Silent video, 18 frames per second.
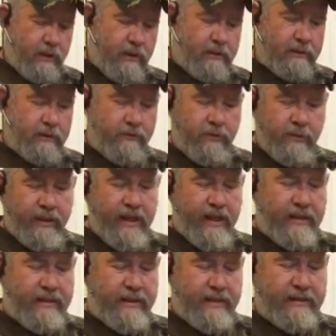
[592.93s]
So if we
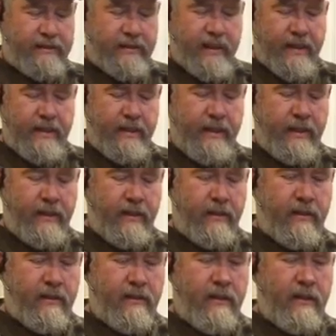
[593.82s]
got this out
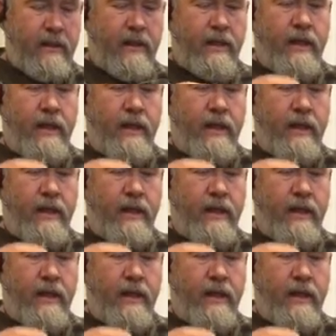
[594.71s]
here,